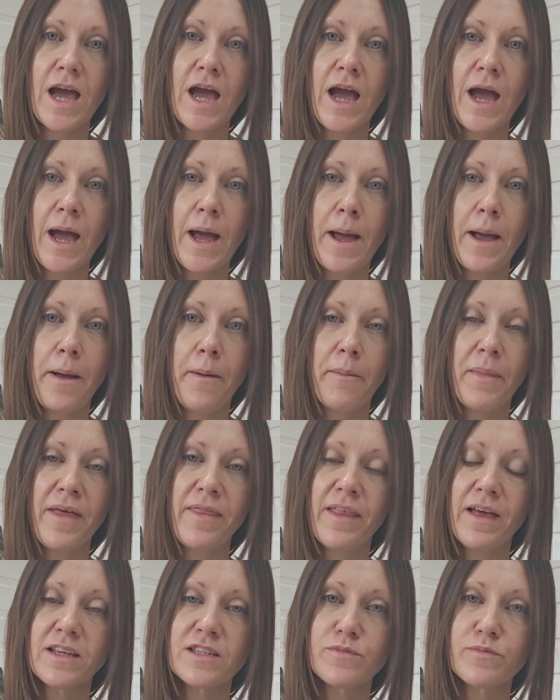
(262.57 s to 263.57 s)

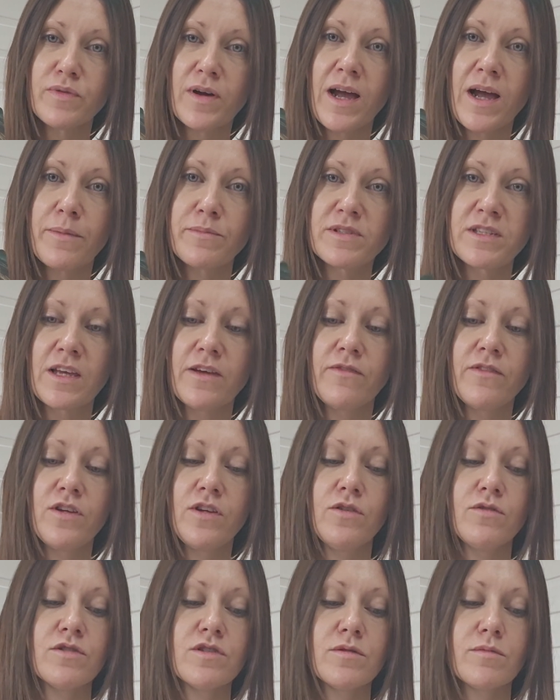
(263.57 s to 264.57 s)
and that's perhaps giving
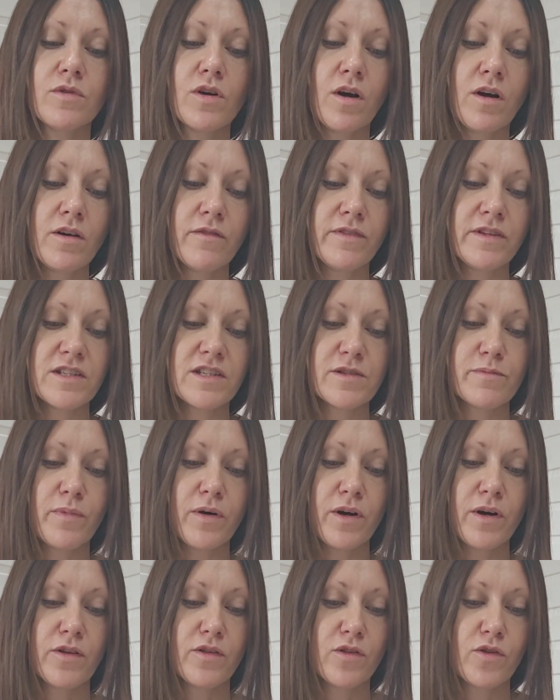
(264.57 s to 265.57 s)
you some kind of
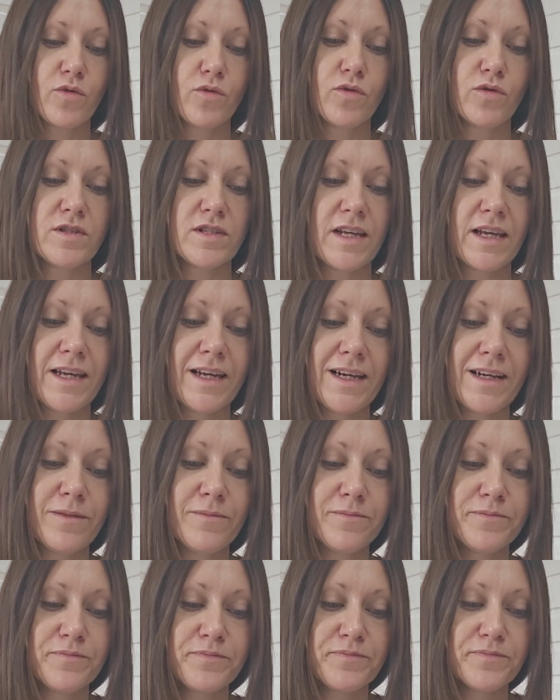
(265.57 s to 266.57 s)
inspired thoughts here.
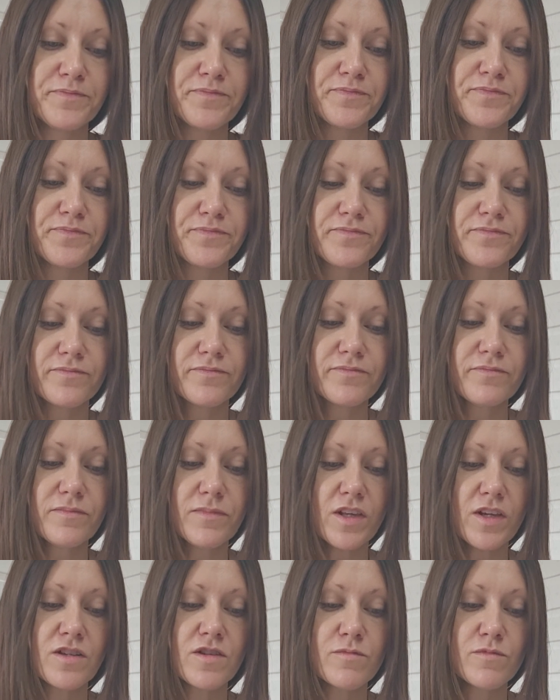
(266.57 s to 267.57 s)

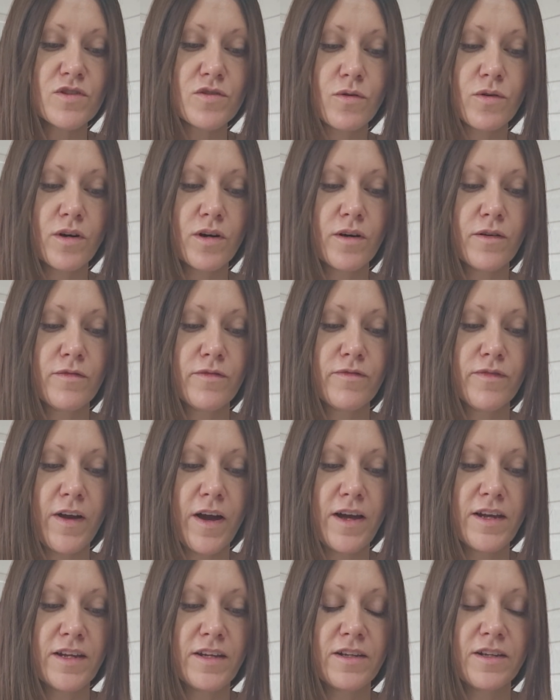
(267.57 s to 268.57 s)
Some sort of,
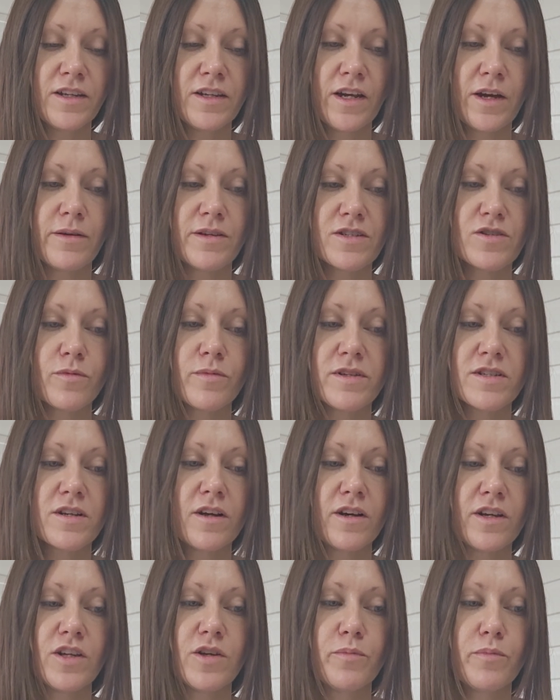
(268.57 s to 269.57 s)
it's almost
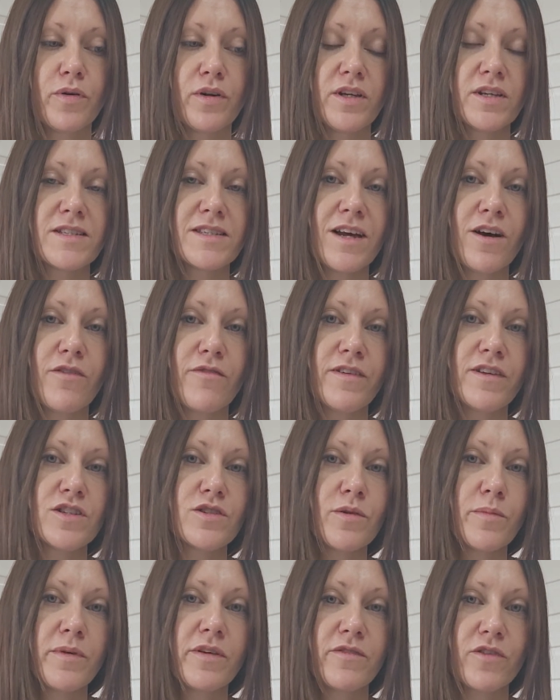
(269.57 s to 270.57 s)
like you put yourself
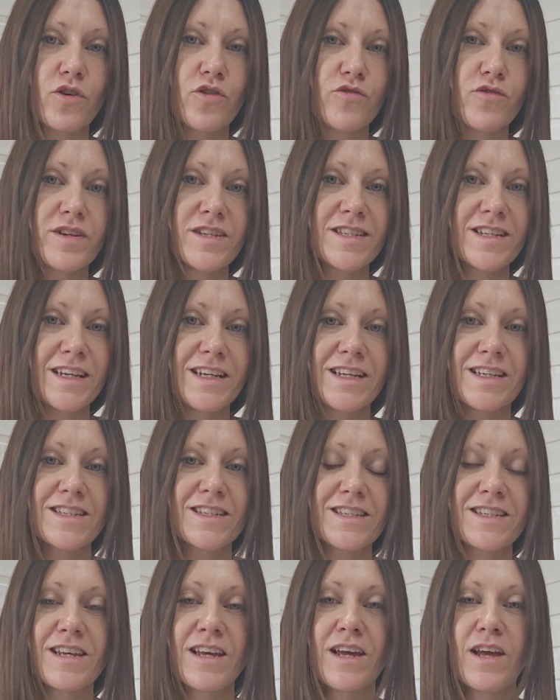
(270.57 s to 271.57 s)
into a bit of a
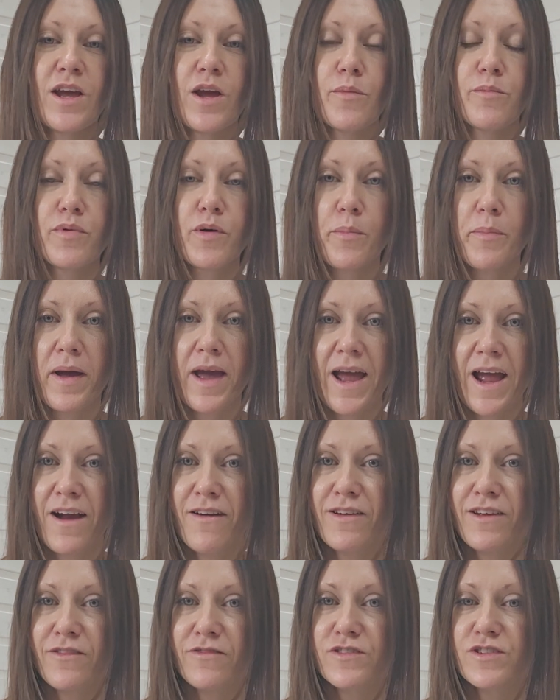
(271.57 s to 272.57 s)
chrysalis,
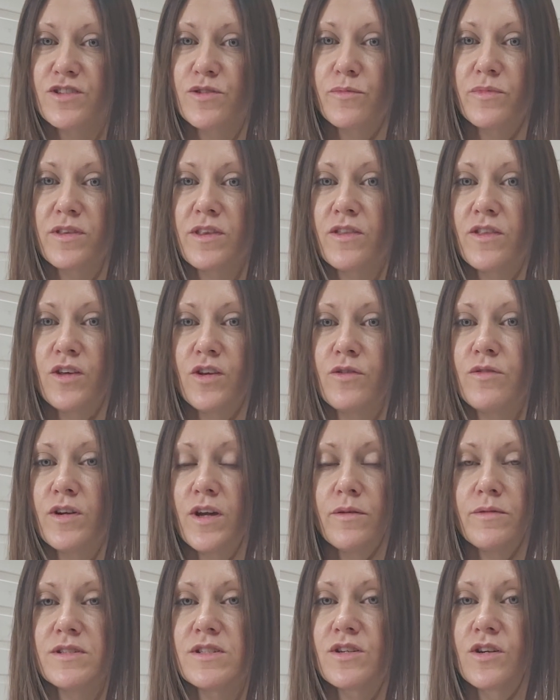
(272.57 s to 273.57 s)
preparing for something that you
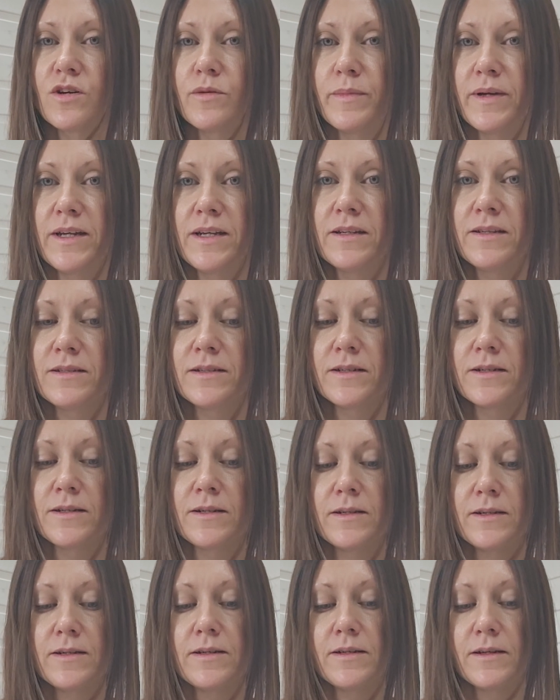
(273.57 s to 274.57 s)
know is coming,
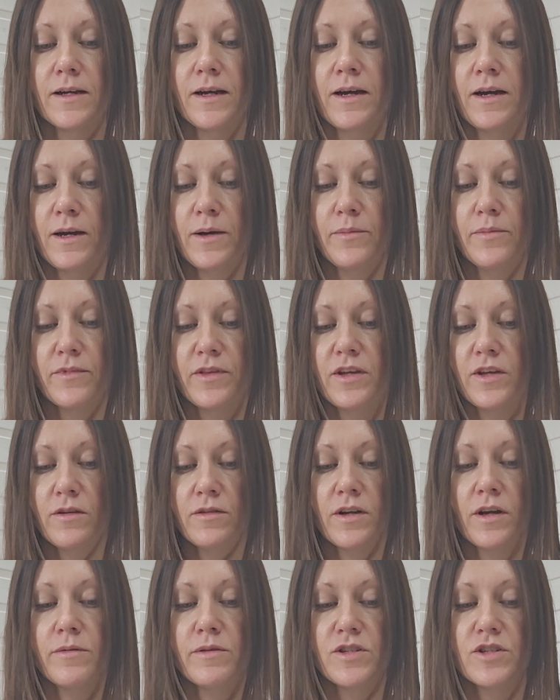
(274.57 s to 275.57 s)
that you
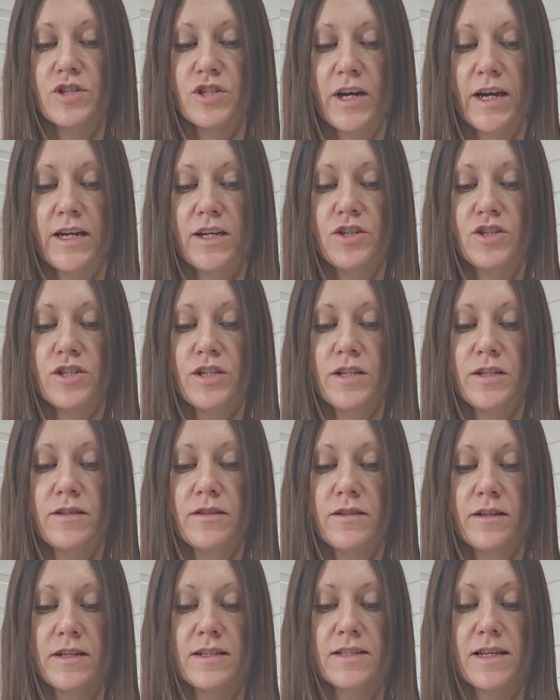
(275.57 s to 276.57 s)
know is
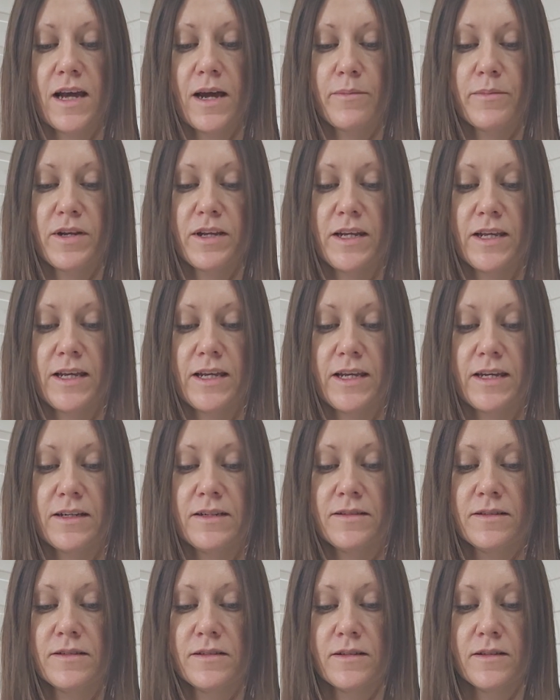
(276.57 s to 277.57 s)
changing, that is happening
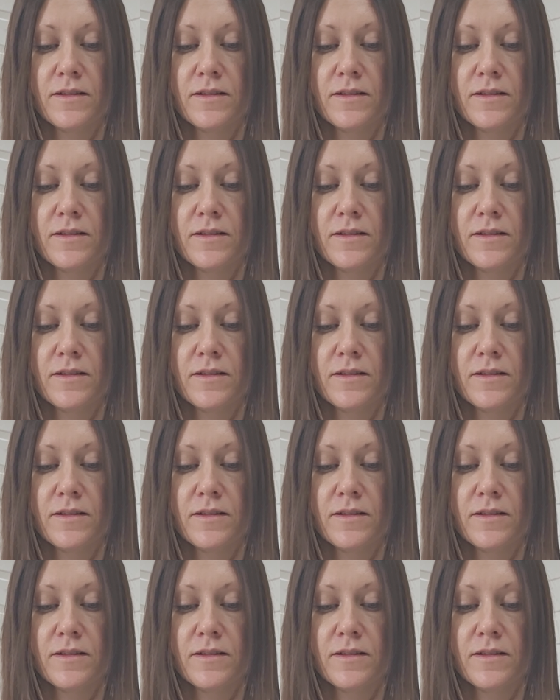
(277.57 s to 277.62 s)
here.